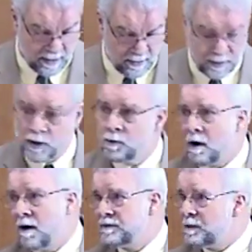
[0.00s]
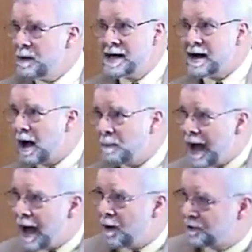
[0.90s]
But too often we cop
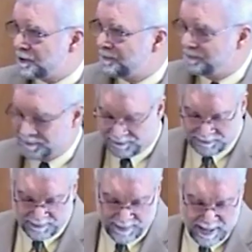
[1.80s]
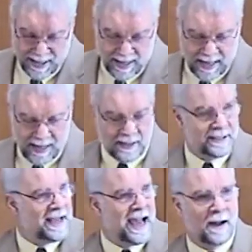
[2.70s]
out. And this
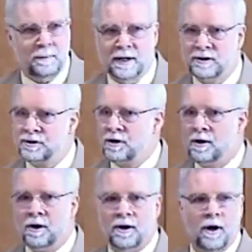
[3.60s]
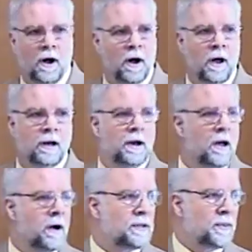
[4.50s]
happens all
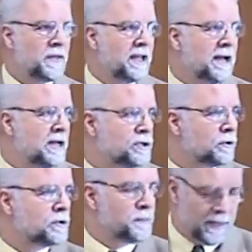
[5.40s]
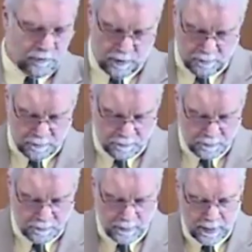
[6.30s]
along the theological spectrum,
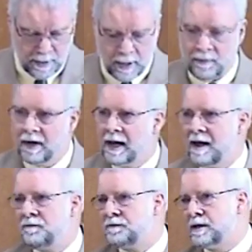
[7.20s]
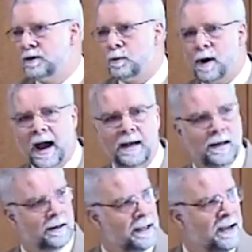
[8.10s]
on the left and the right
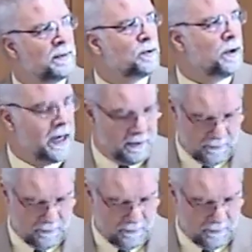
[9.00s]
and in between.